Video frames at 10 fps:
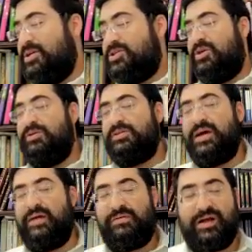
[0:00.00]
The only
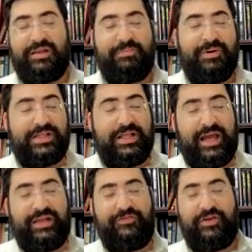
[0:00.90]
time you become the pasul
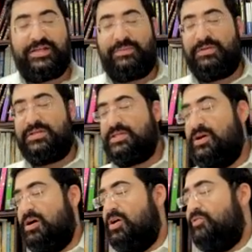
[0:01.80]
aid for accepting
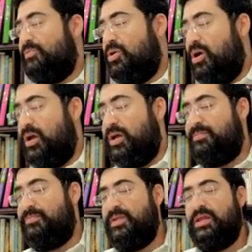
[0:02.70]
tzedakah from
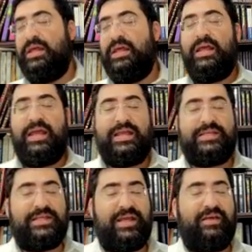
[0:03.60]
goyim
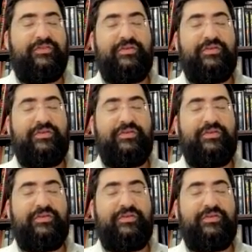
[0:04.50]
is if,